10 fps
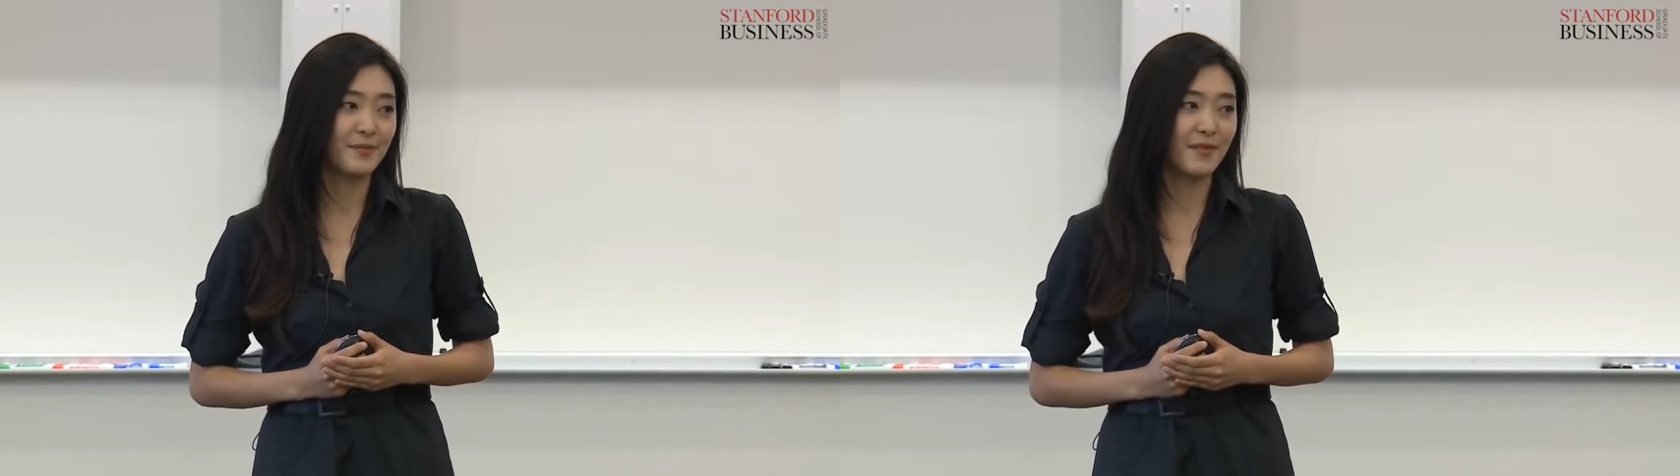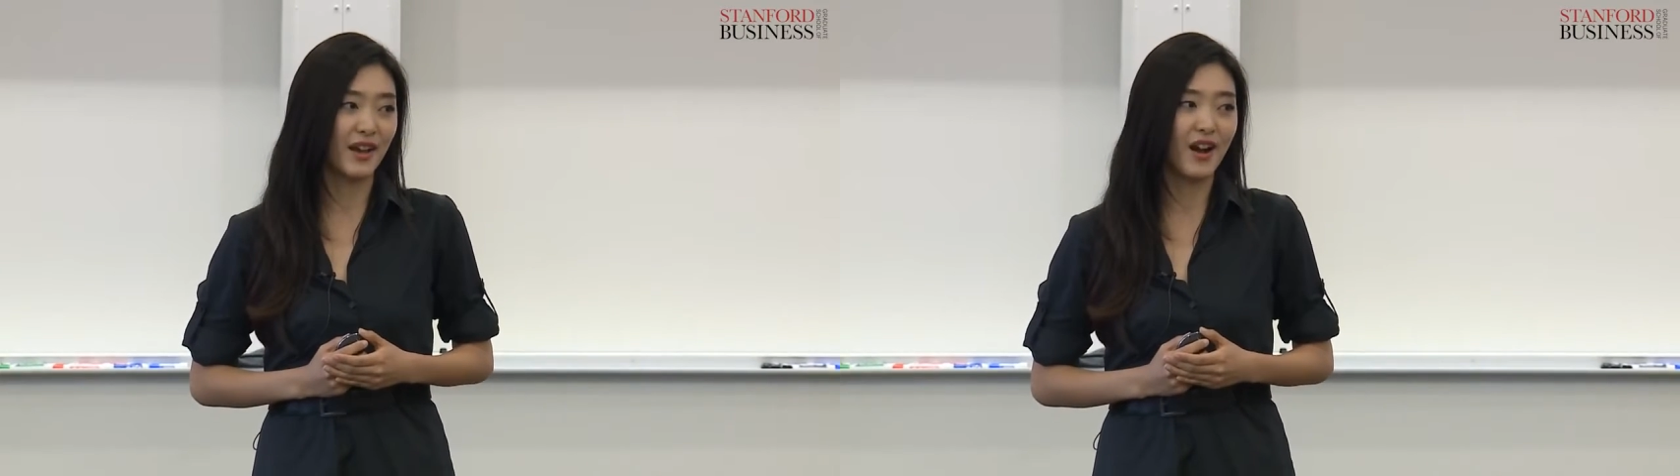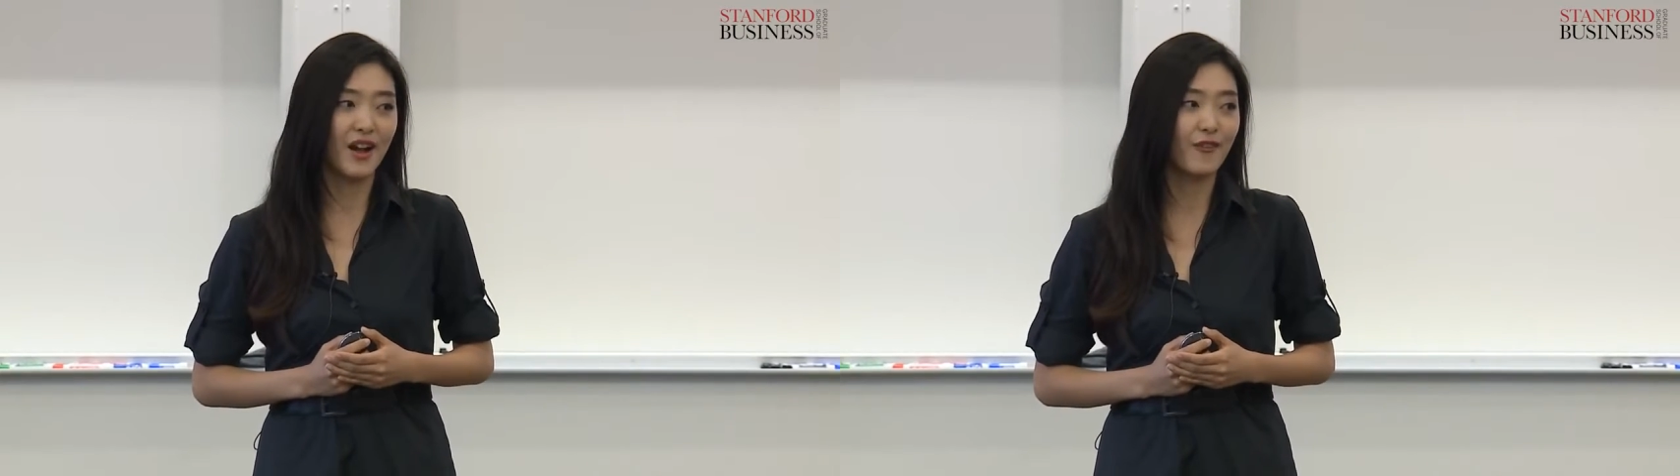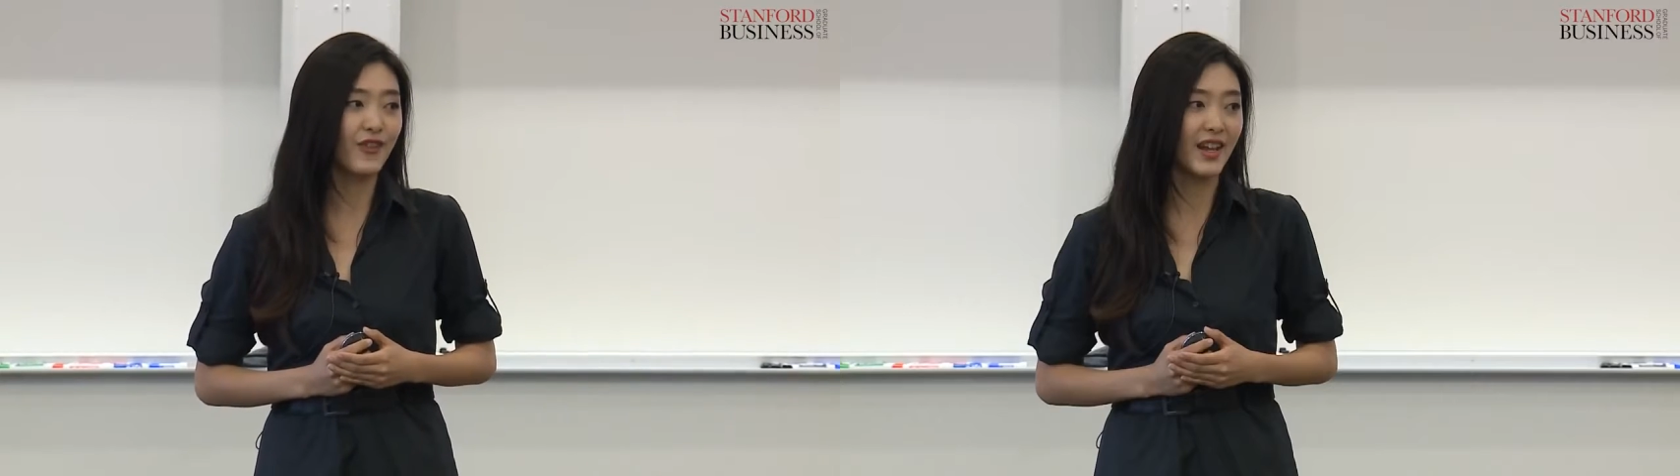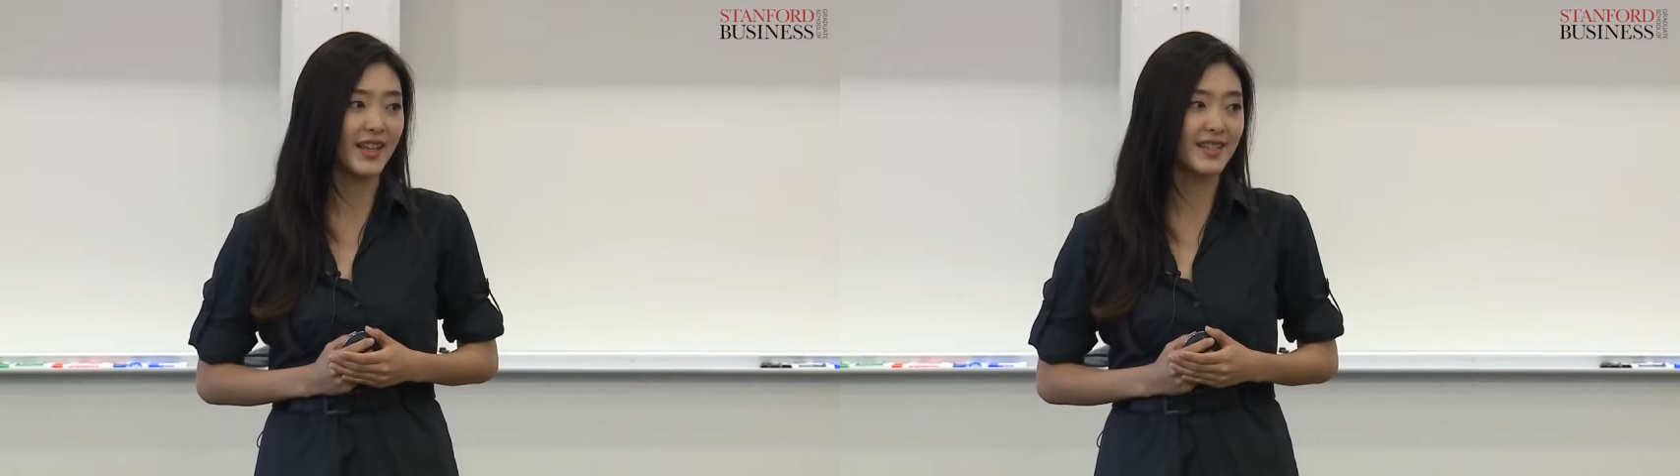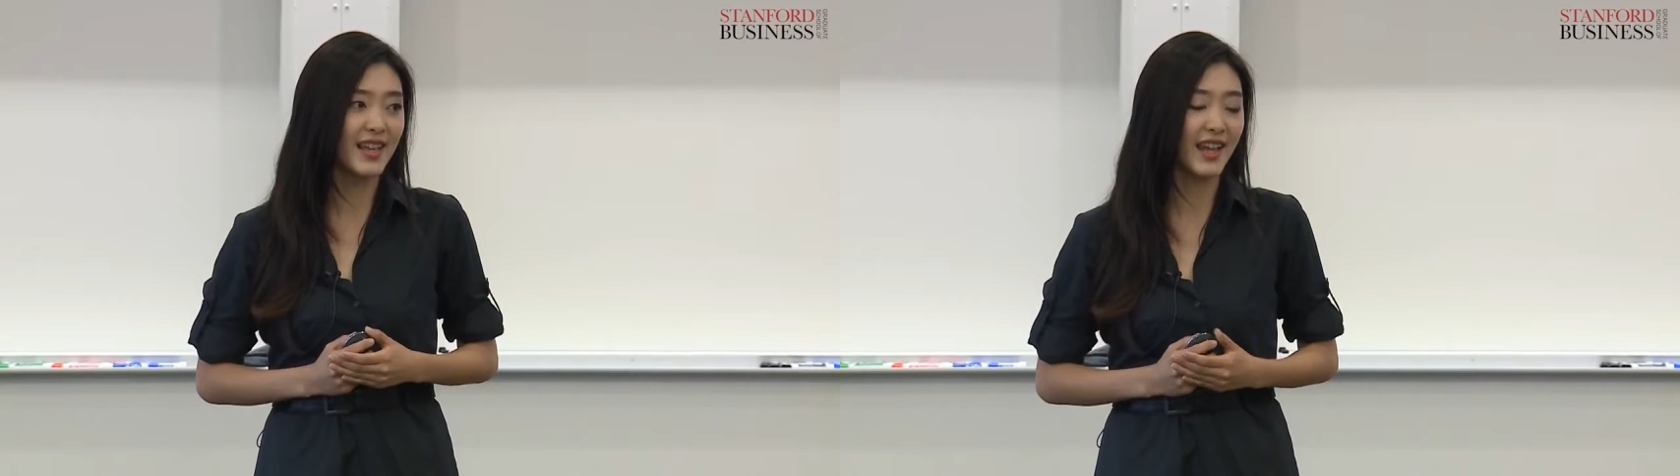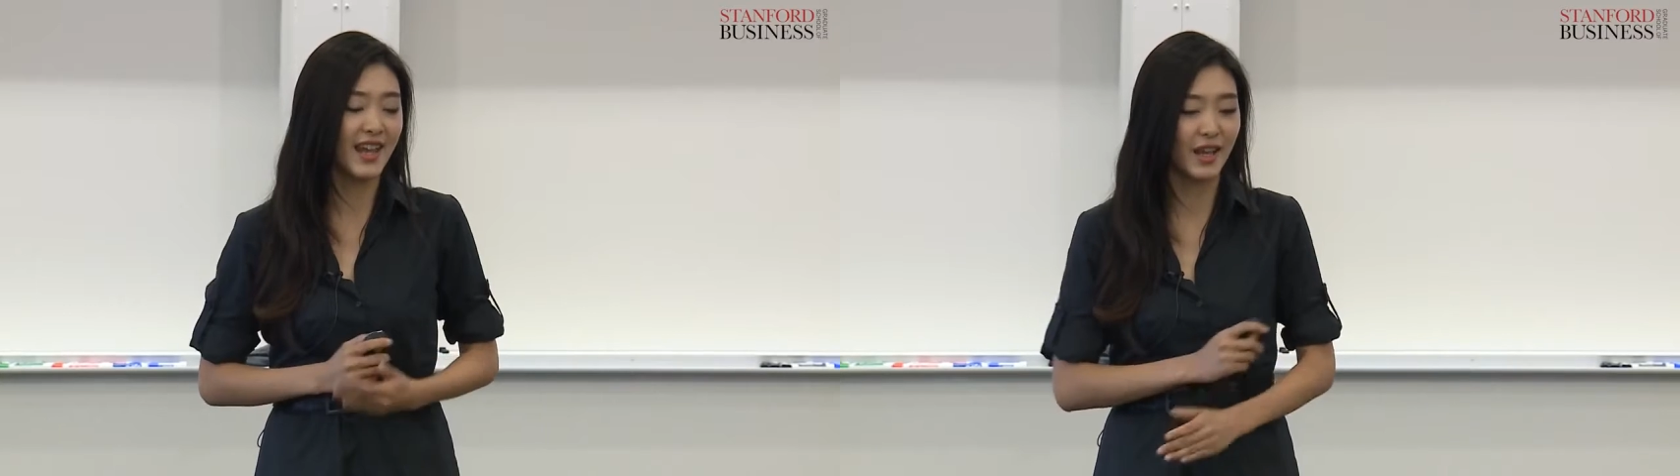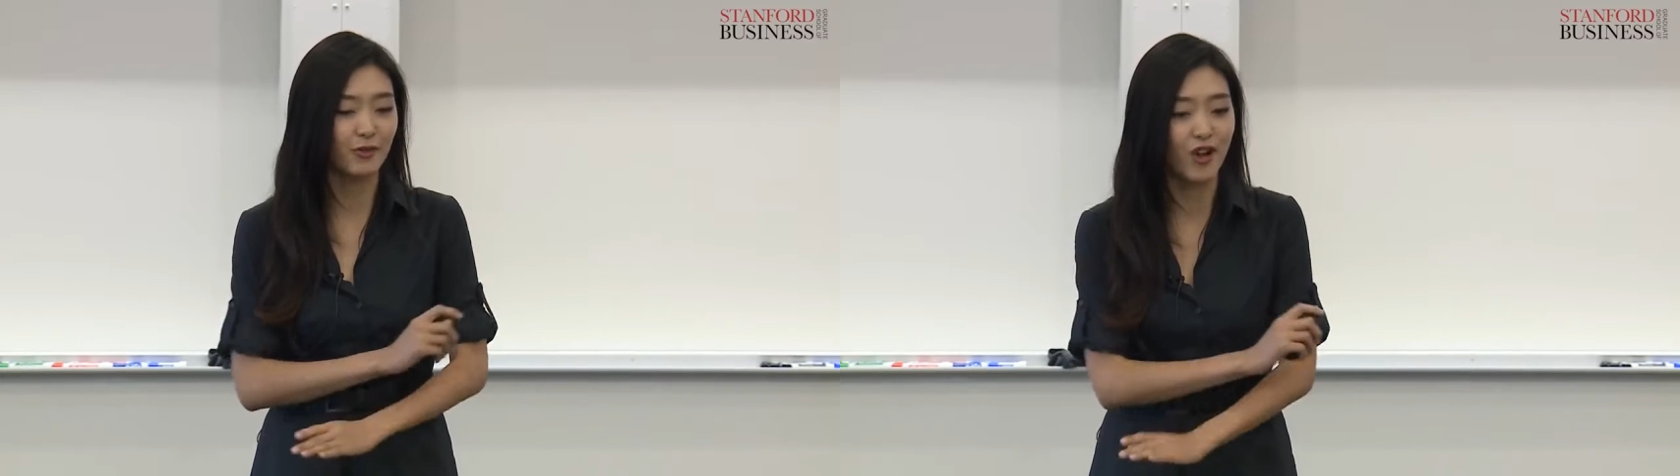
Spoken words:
My confidence had hit